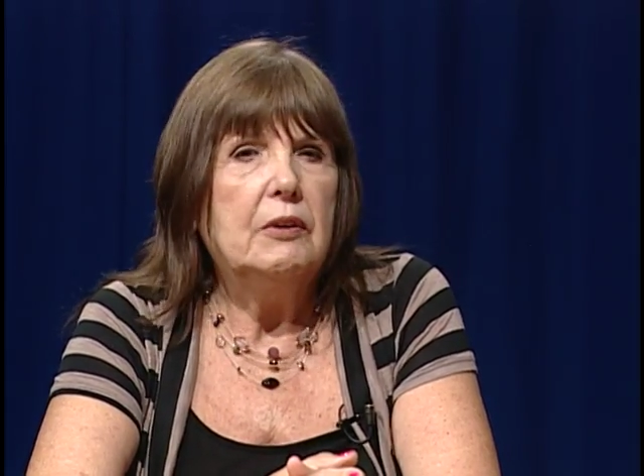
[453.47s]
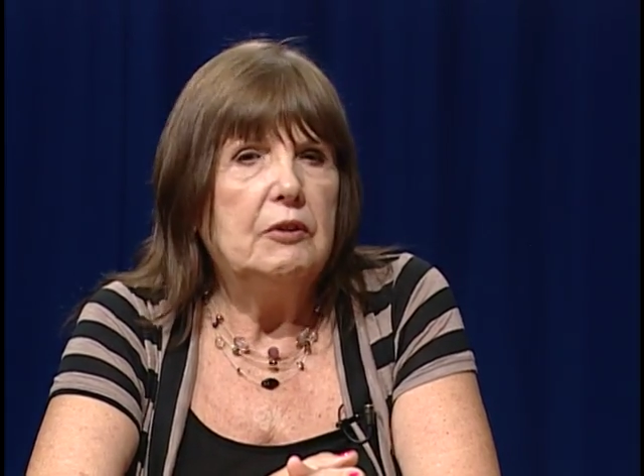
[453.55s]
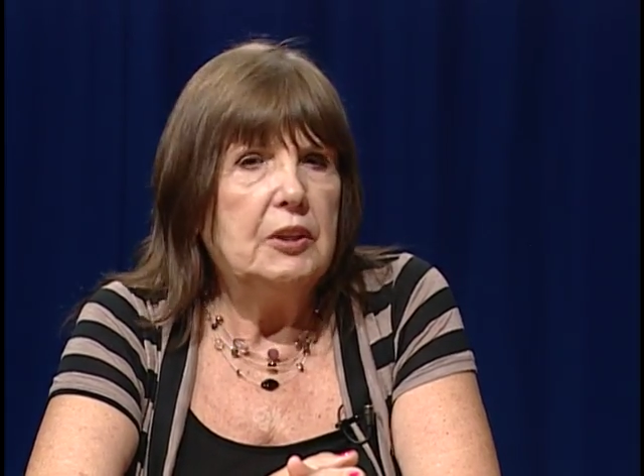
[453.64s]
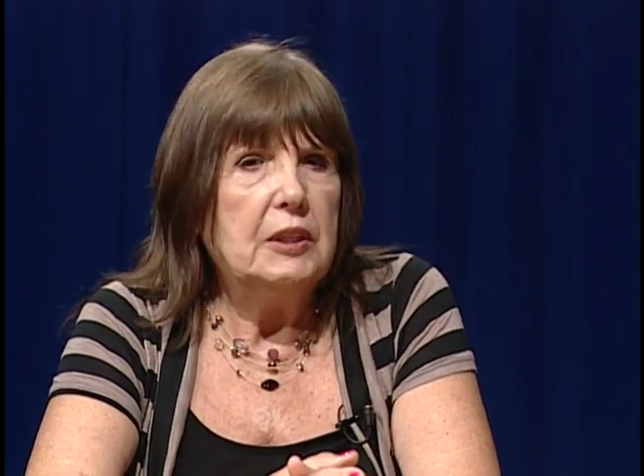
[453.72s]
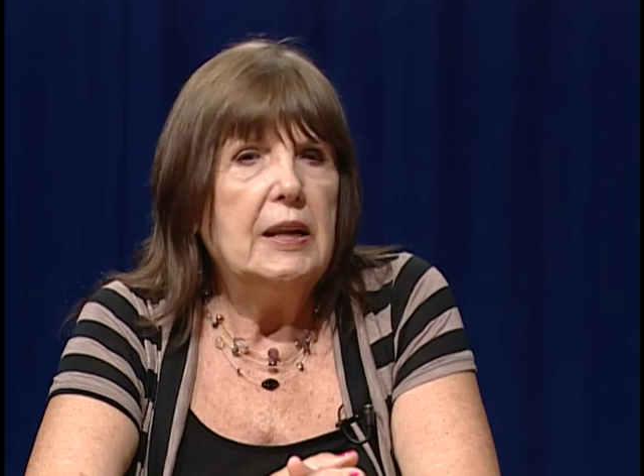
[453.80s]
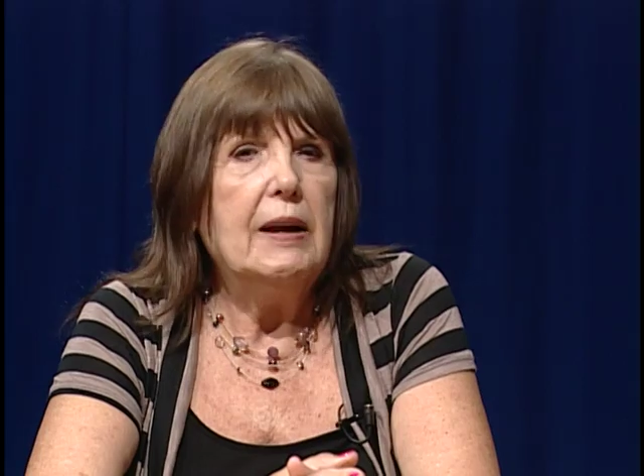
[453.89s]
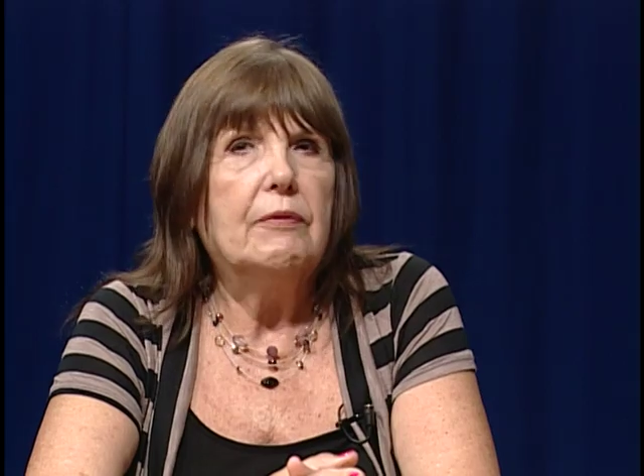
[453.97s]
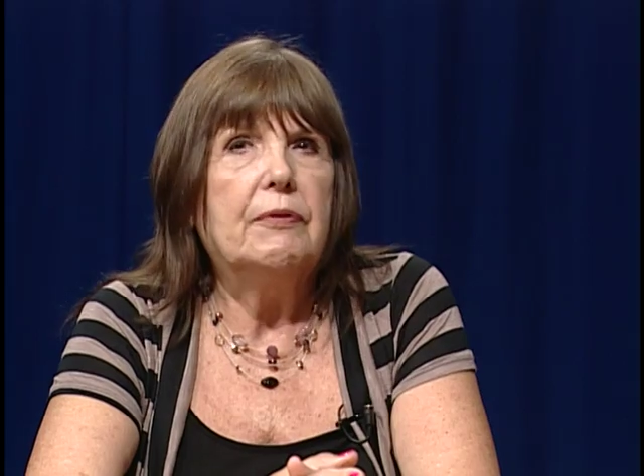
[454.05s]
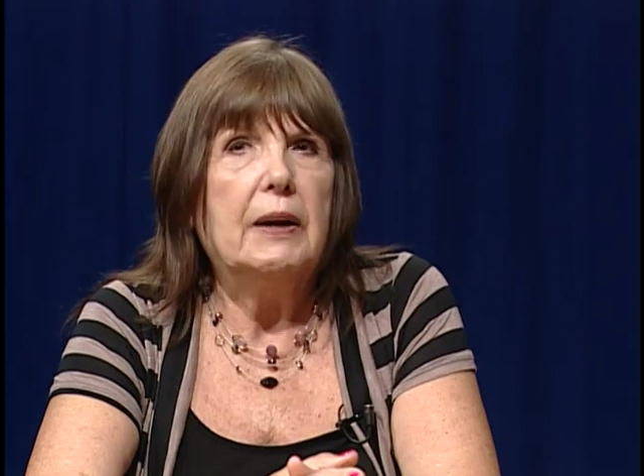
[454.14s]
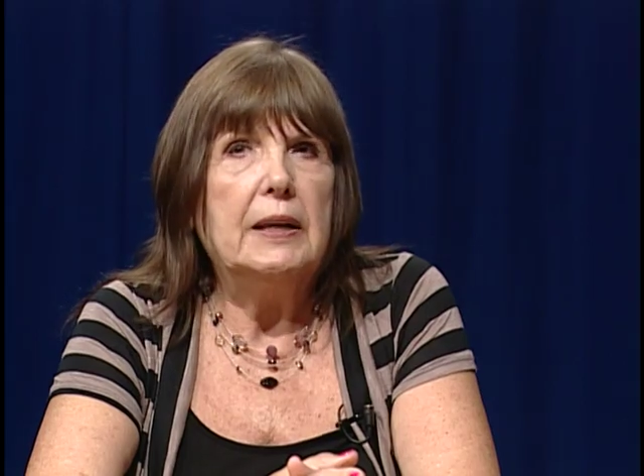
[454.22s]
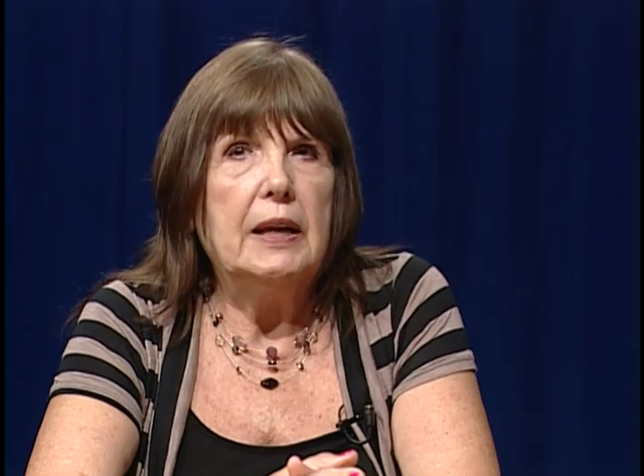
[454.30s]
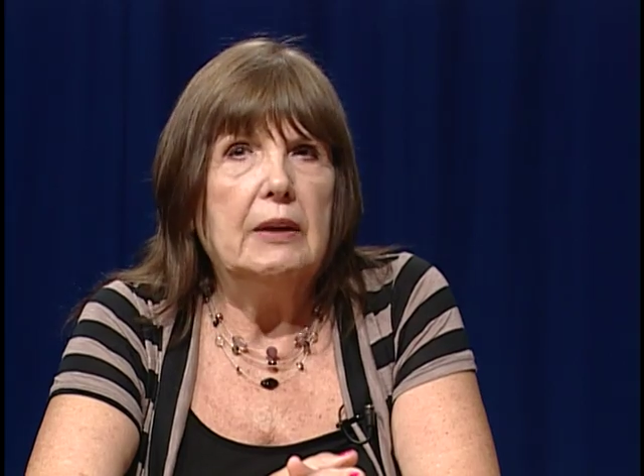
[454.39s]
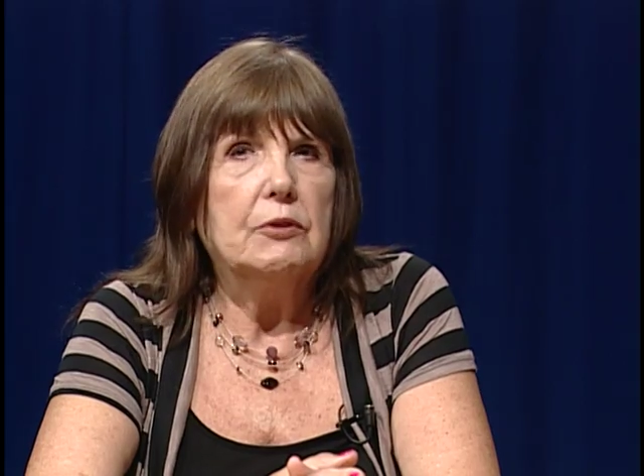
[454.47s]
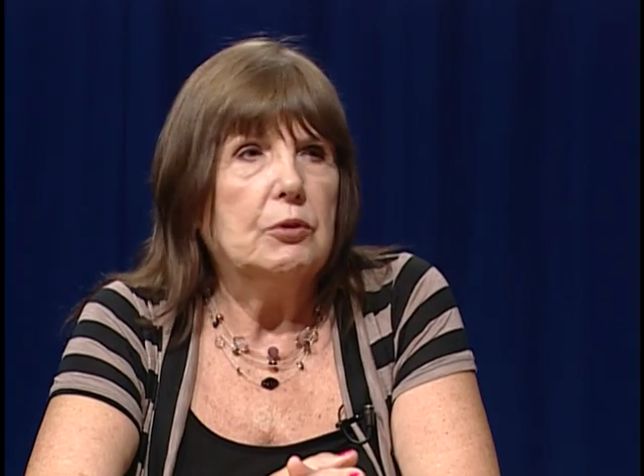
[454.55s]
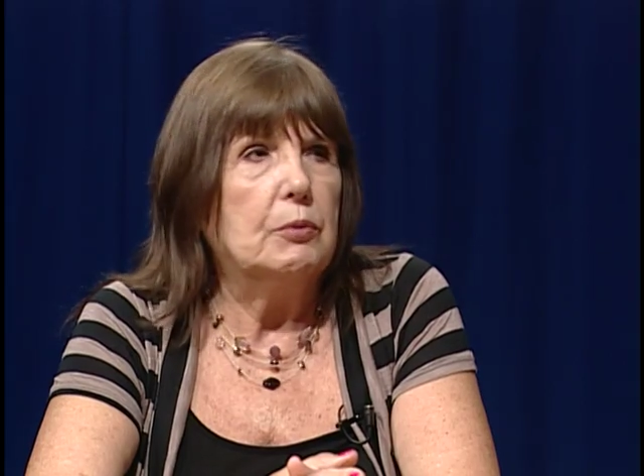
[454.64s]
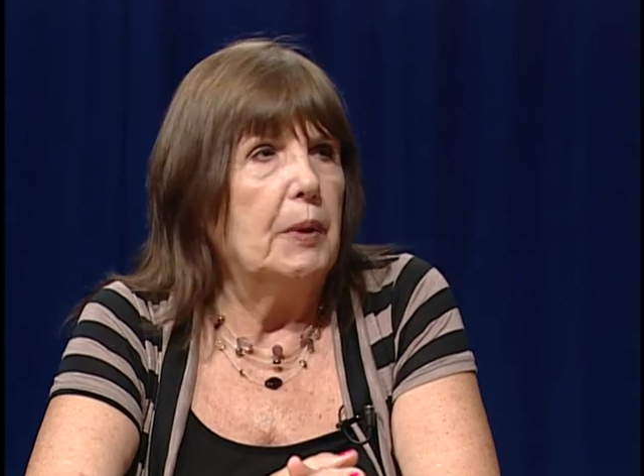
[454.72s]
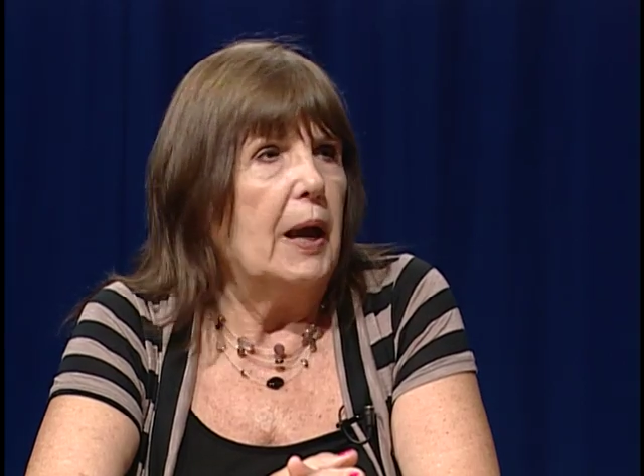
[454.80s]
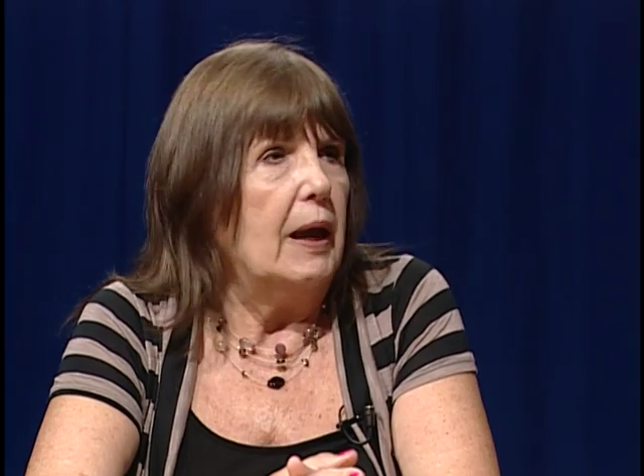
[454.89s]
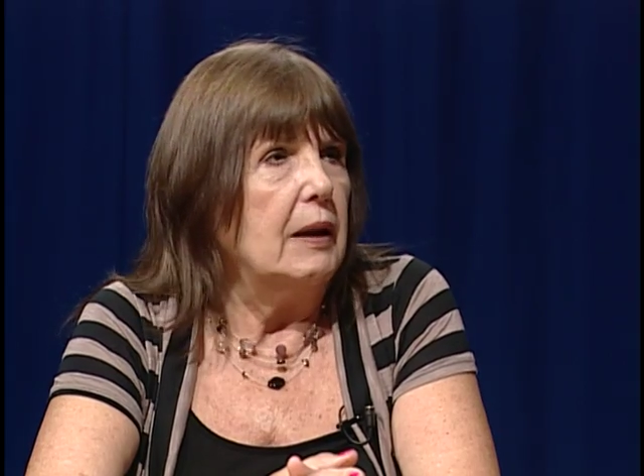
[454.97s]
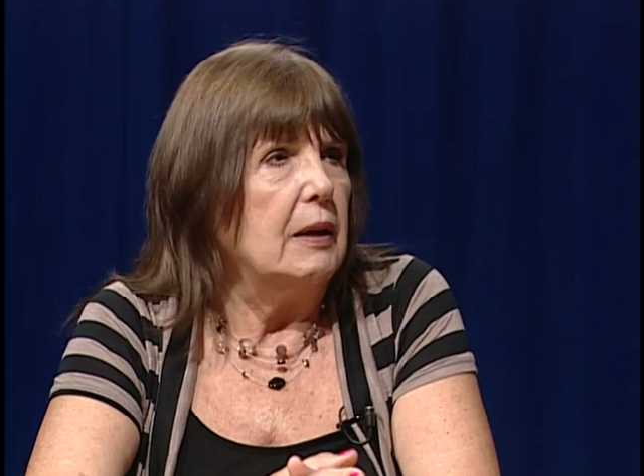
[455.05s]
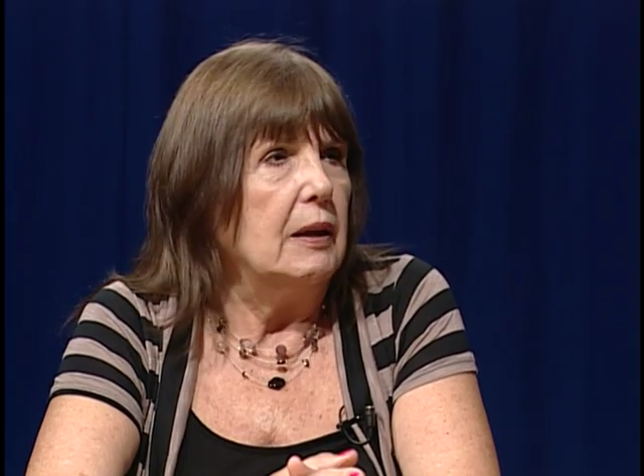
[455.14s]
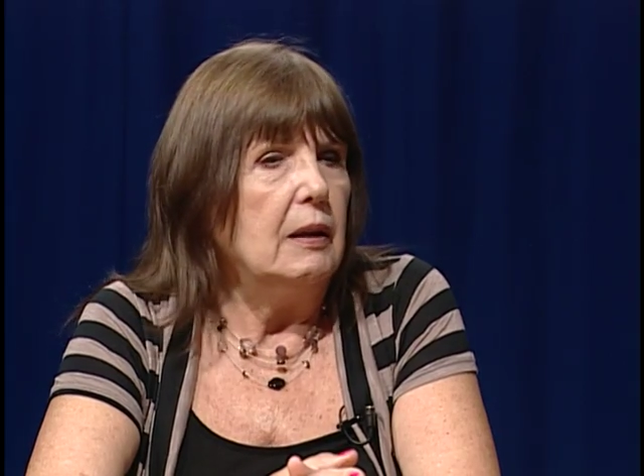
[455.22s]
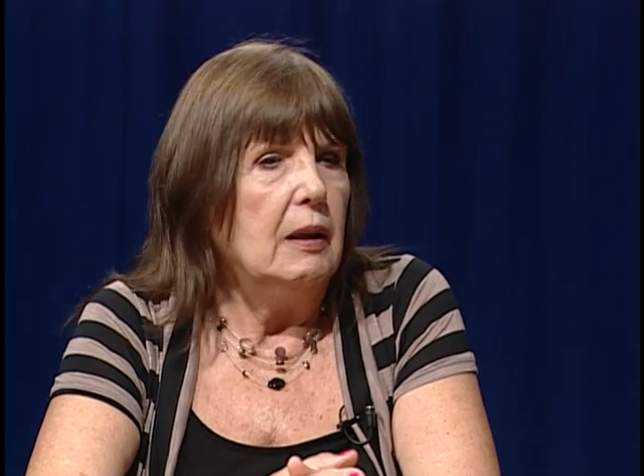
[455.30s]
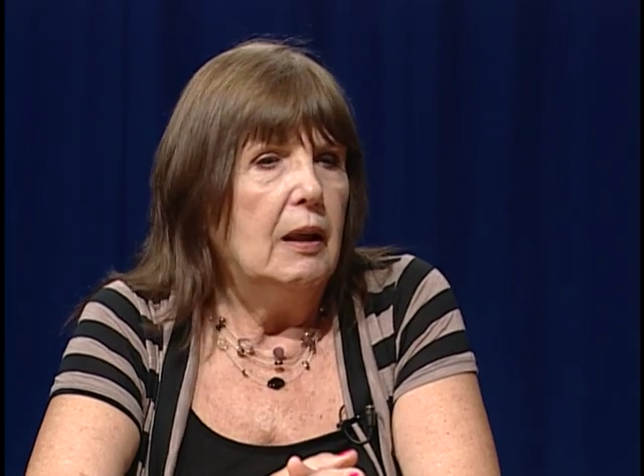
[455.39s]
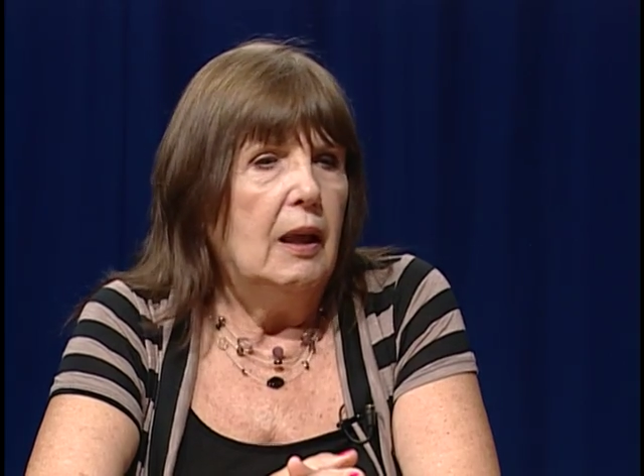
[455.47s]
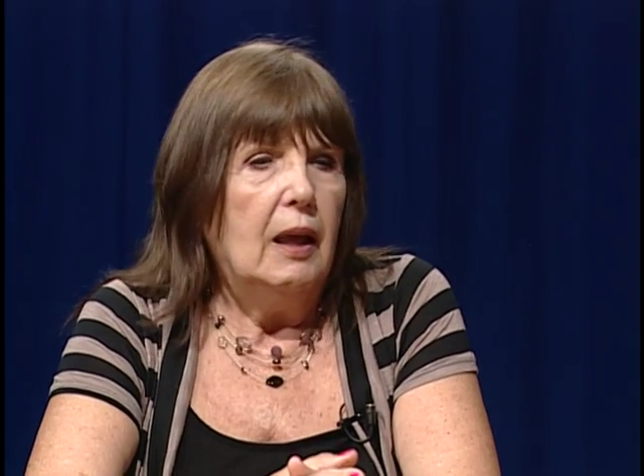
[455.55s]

didn't have financial backing,